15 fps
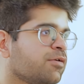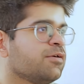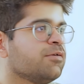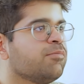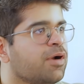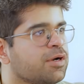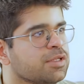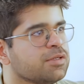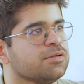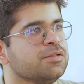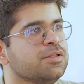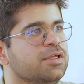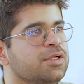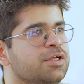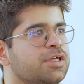or a particle?
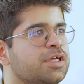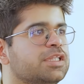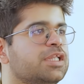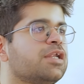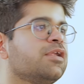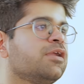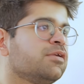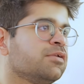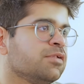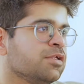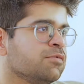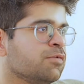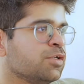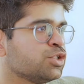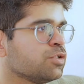That led to the
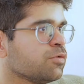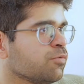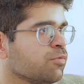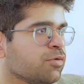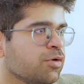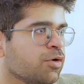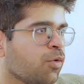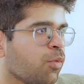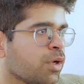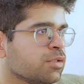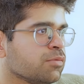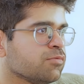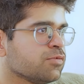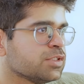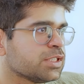invention of
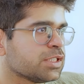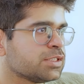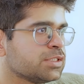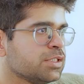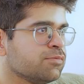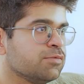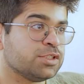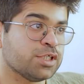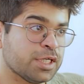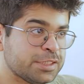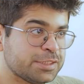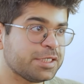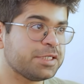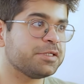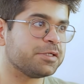quantum physics, which
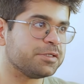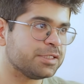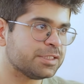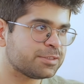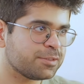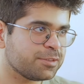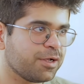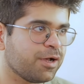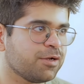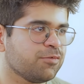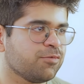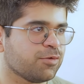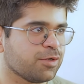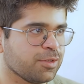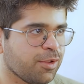Einstein
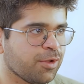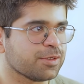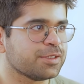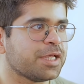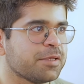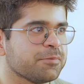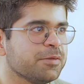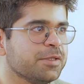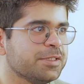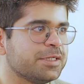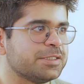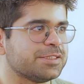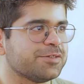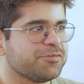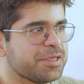disregarded for a long time.
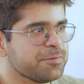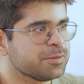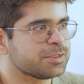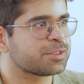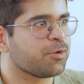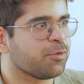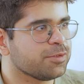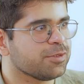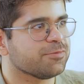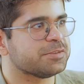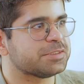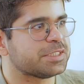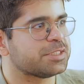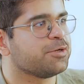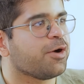There's a famous quote of
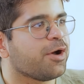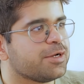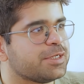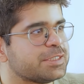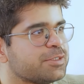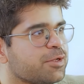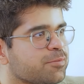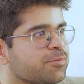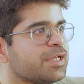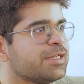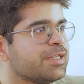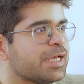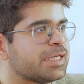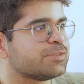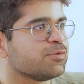his saying, God does not play
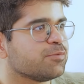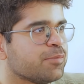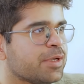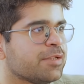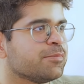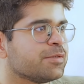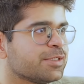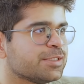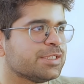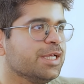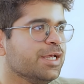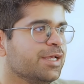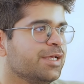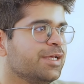dice with man because